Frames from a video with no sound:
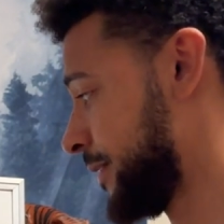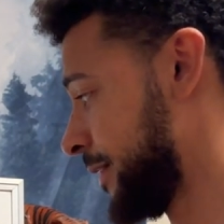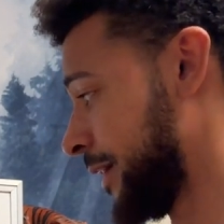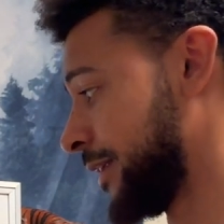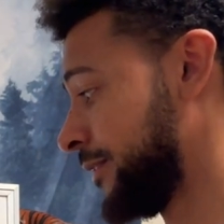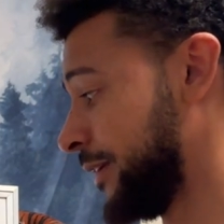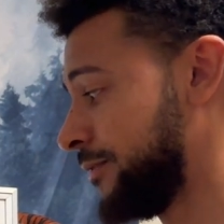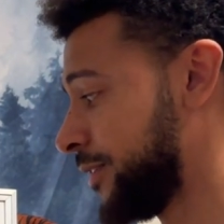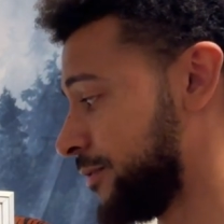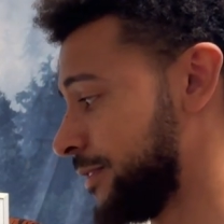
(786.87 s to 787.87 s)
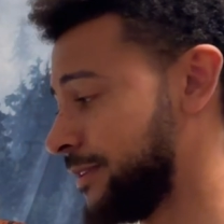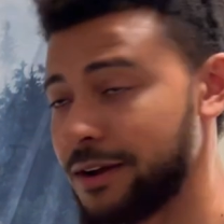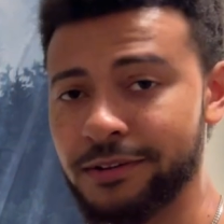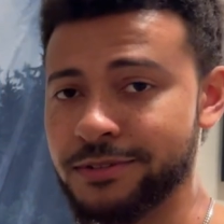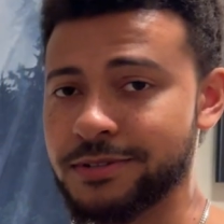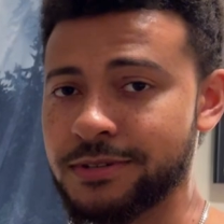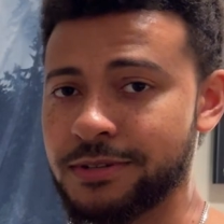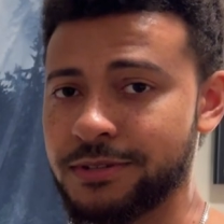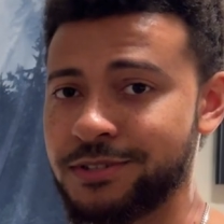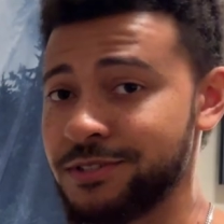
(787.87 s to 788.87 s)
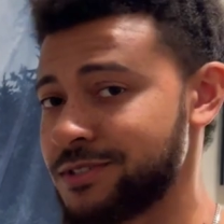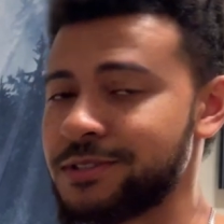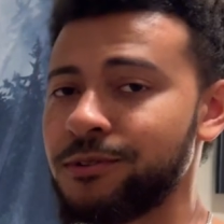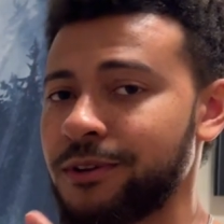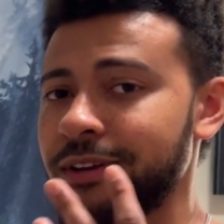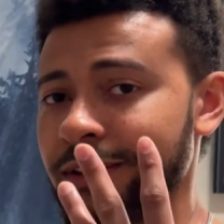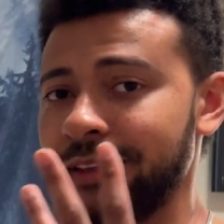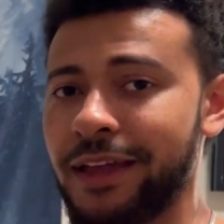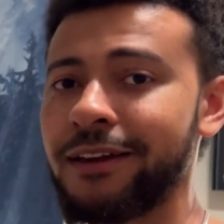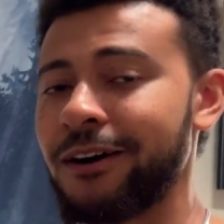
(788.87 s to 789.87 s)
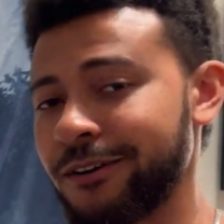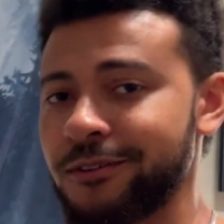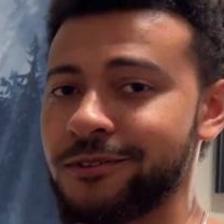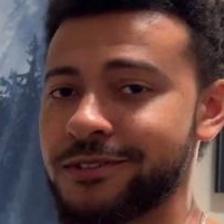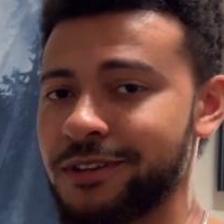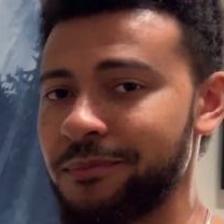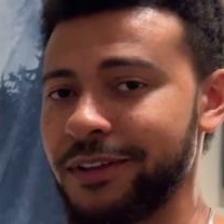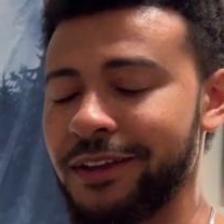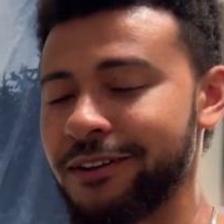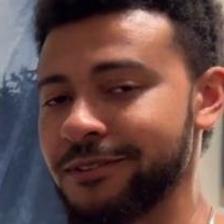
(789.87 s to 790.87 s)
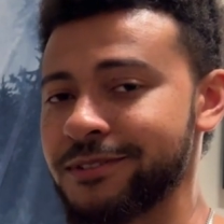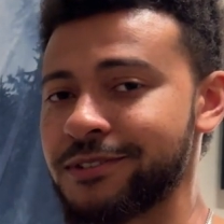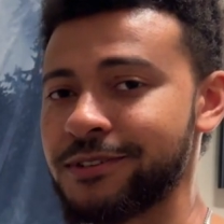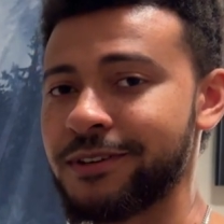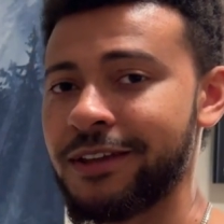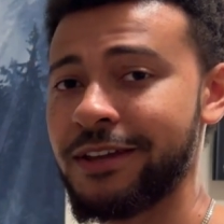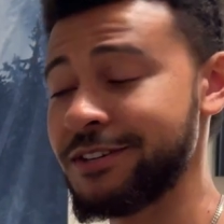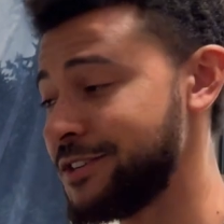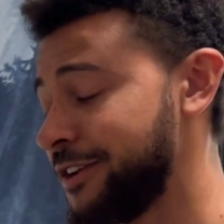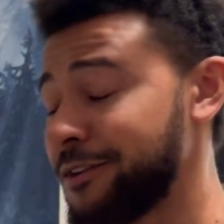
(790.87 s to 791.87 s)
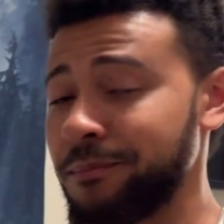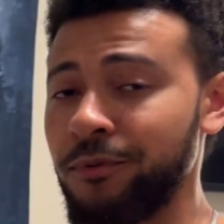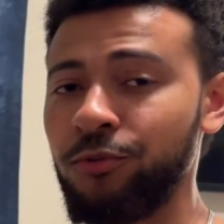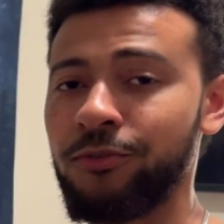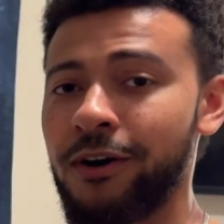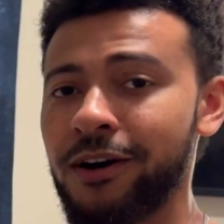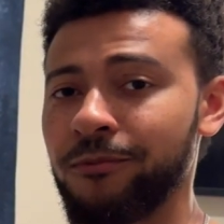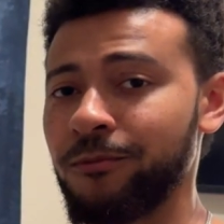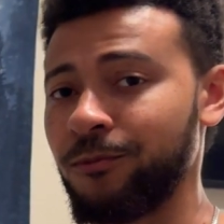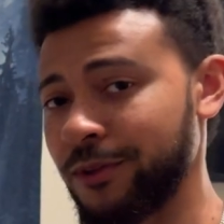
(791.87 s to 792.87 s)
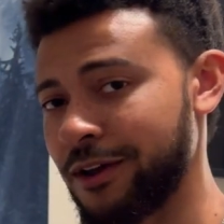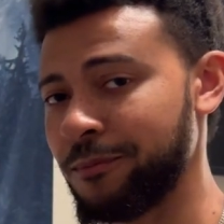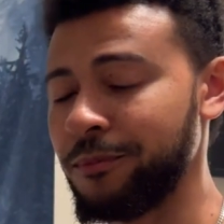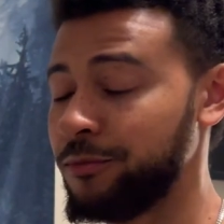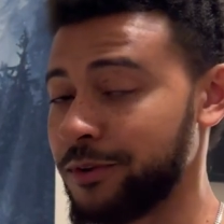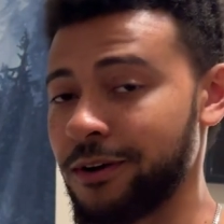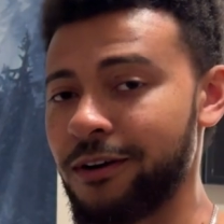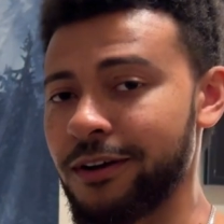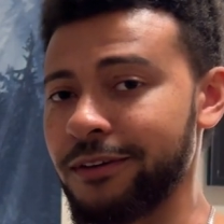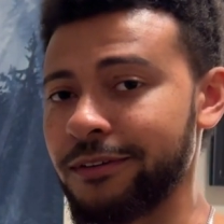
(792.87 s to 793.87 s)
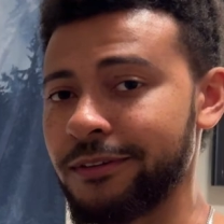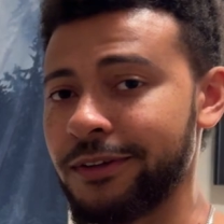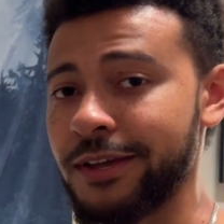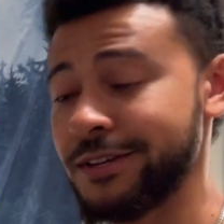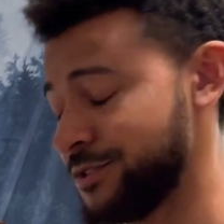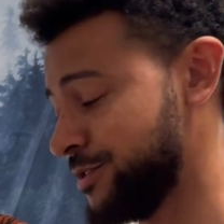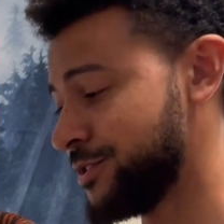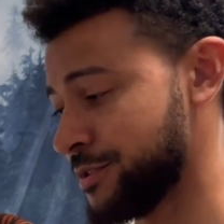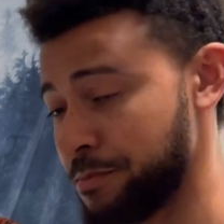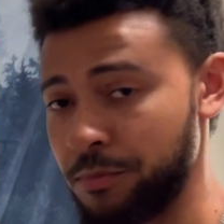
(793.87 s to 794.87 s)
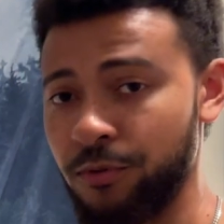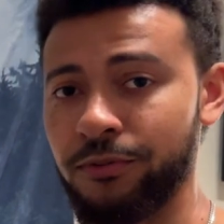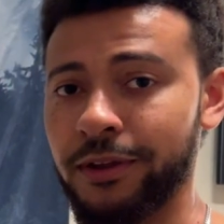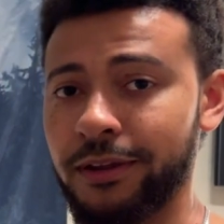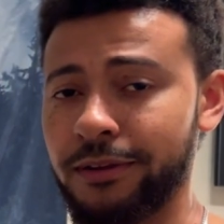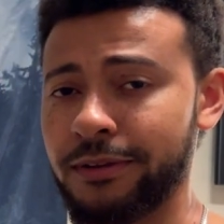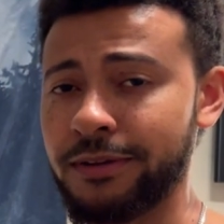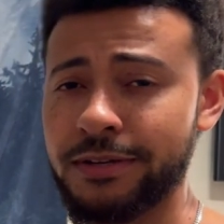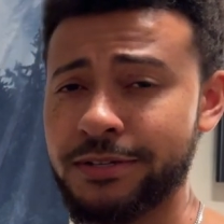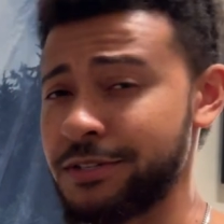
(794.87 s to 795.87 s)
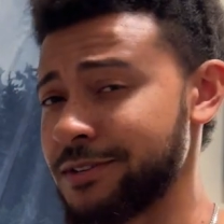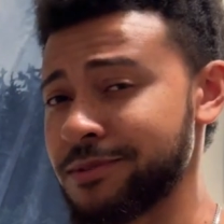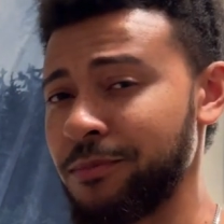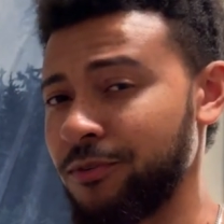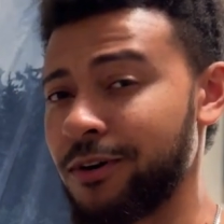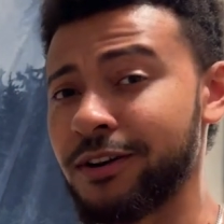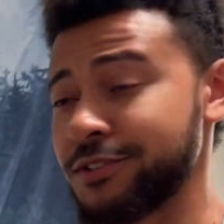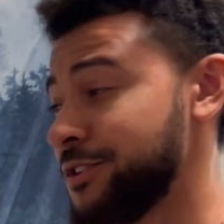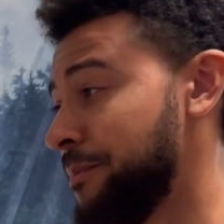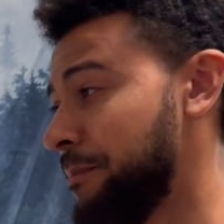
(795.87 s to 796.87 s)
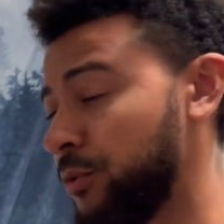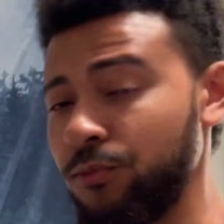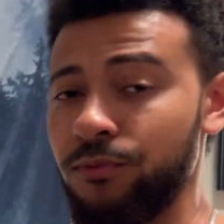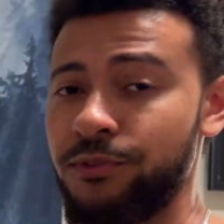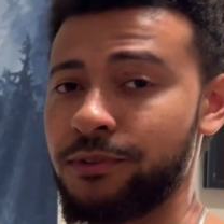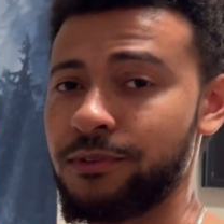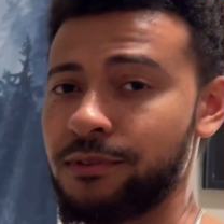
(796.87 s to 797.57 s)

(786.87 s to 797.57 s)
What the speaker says: And even if it does, she's still going to get under somebody else. She can move on without moving on. She's just moving. She doesn't move on, she moves